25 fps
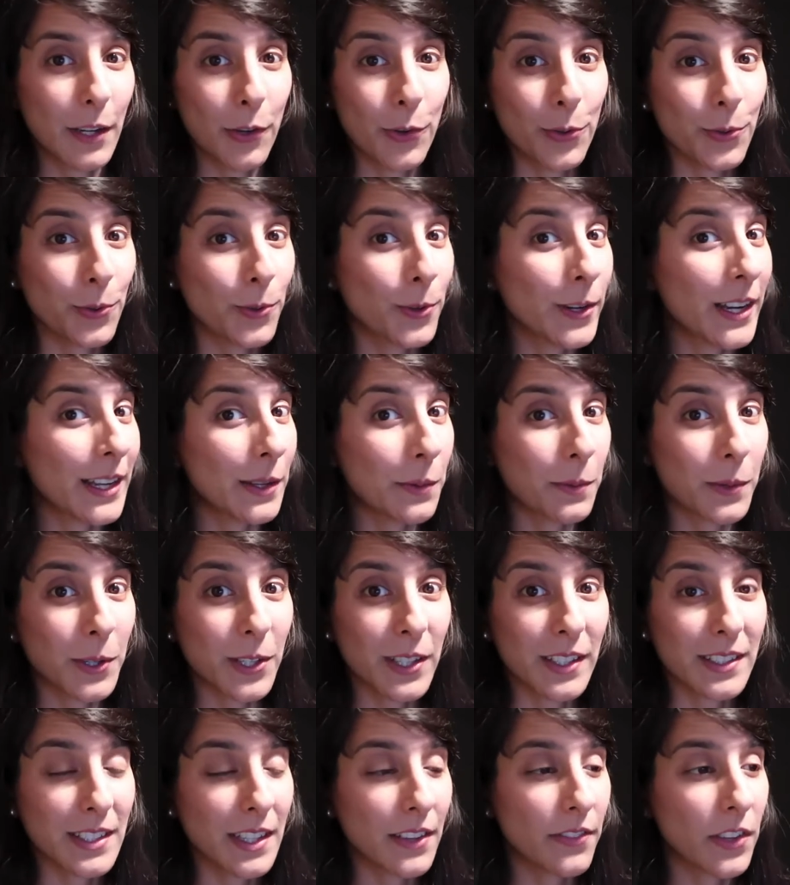they're great
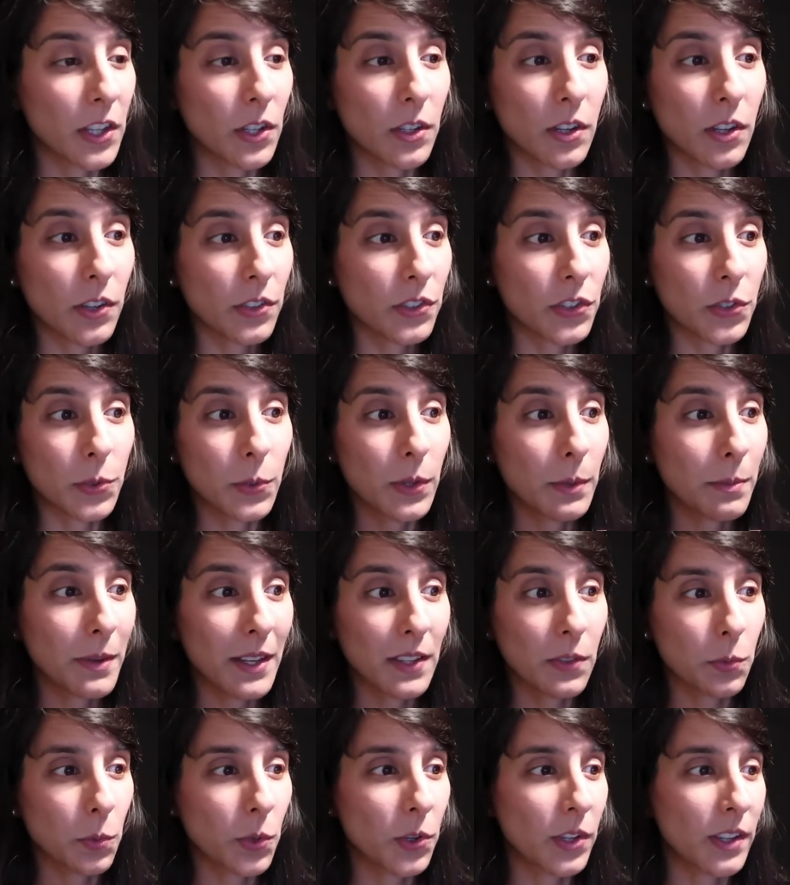words. I think you got two of the
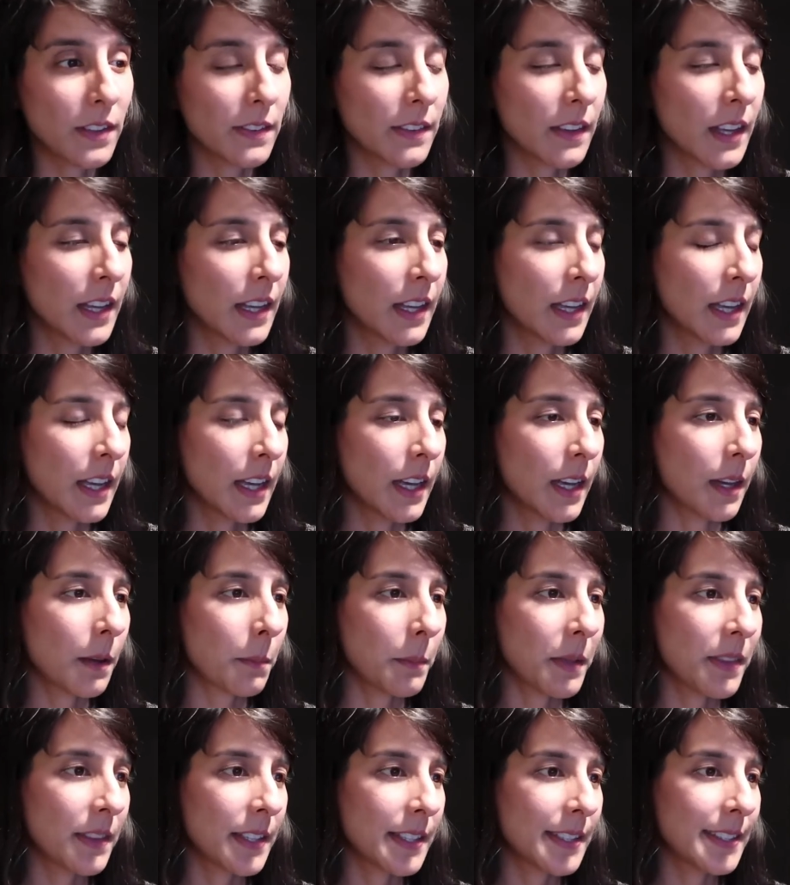best words
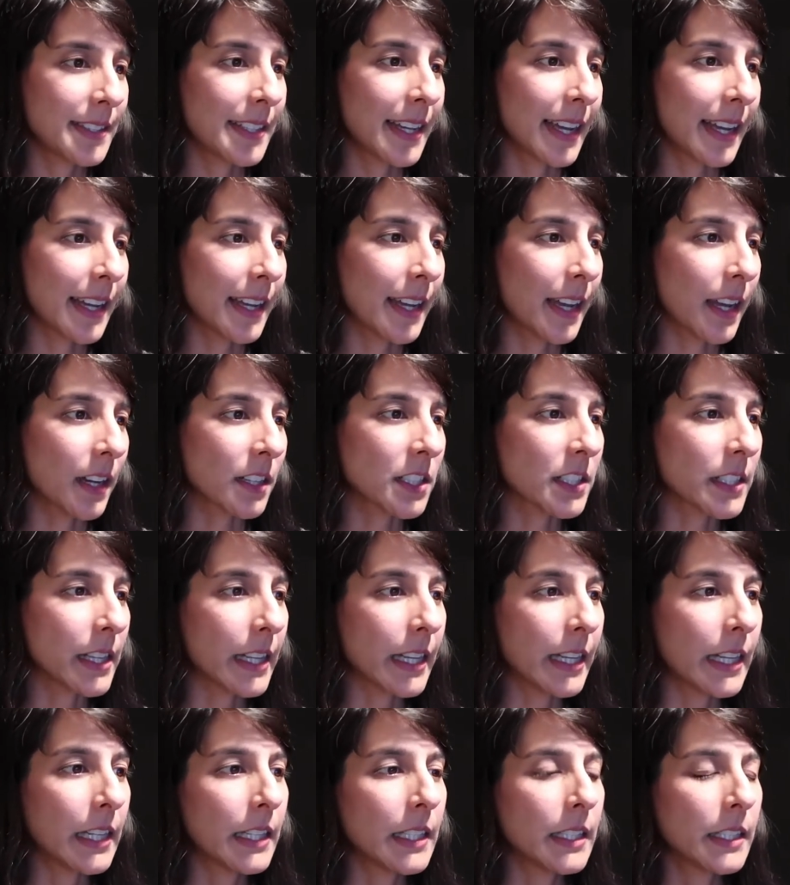um, in this deck,
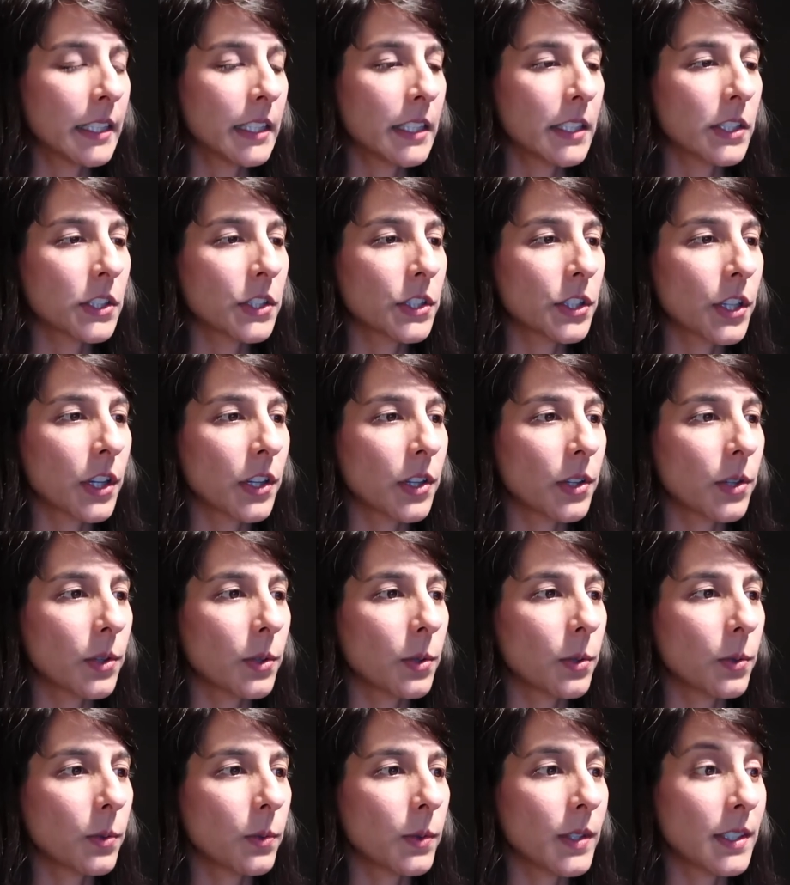actually.
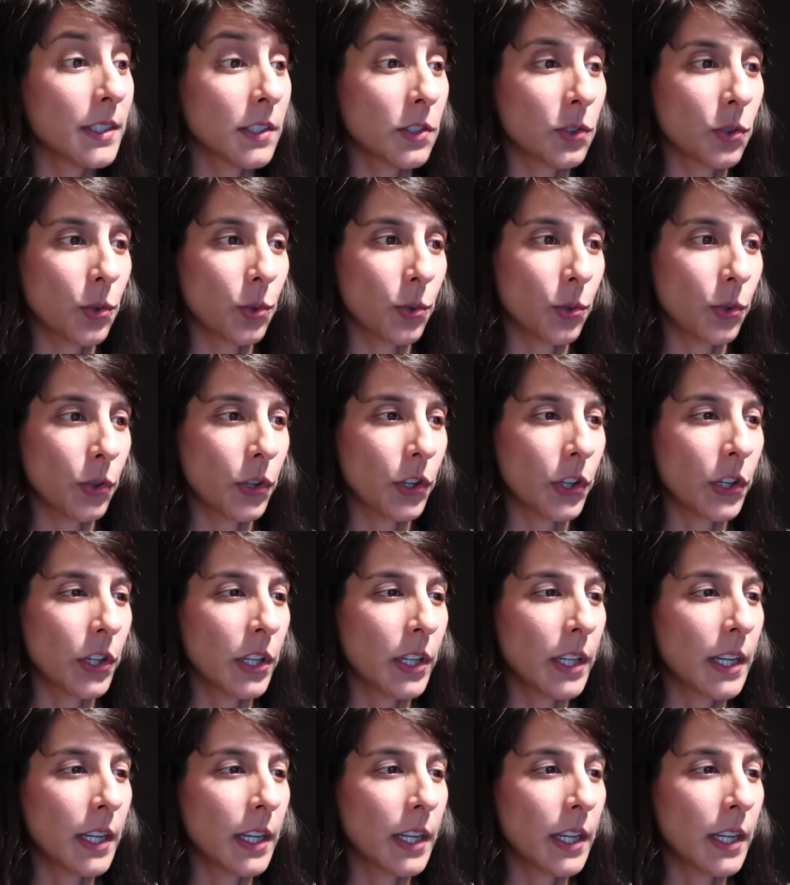So this is good.